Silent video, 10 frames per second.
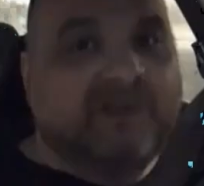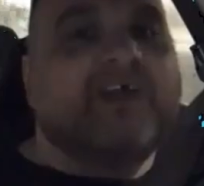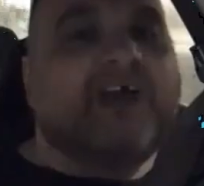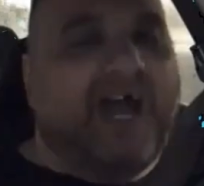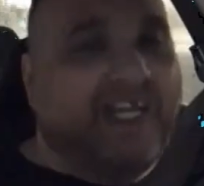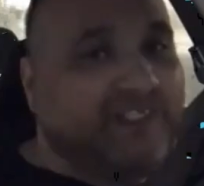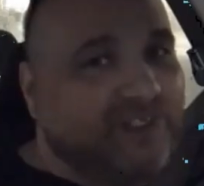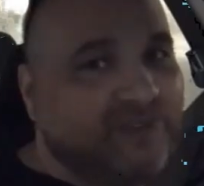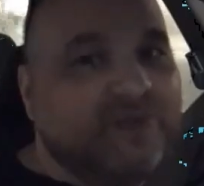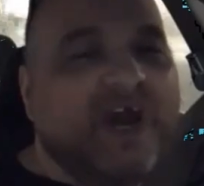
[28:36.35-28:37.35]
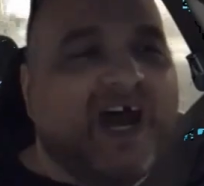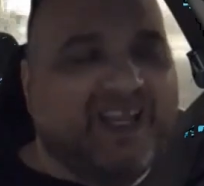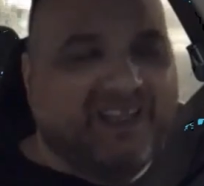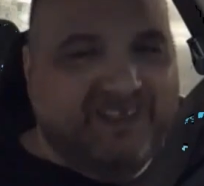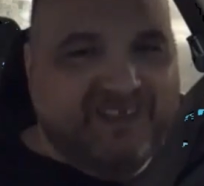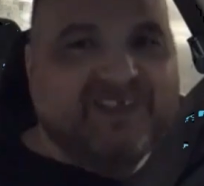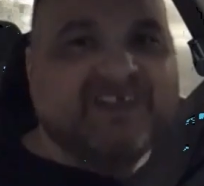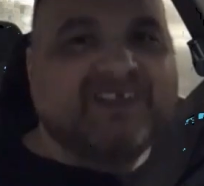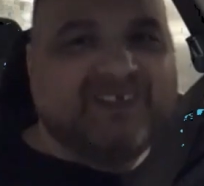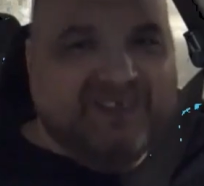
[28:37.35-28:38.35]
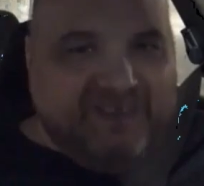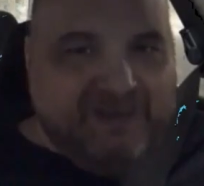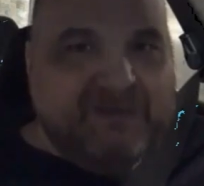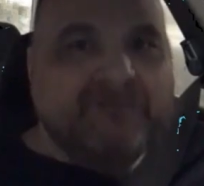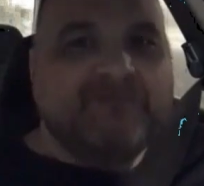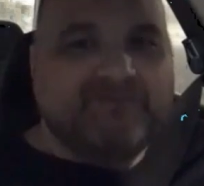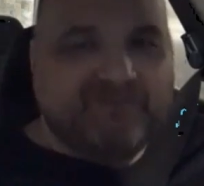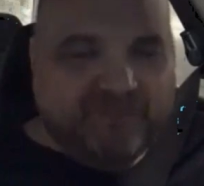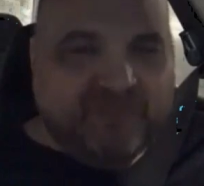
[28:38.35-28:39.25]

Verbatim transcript: you watch them hit each other with the boot and stuff. Like, try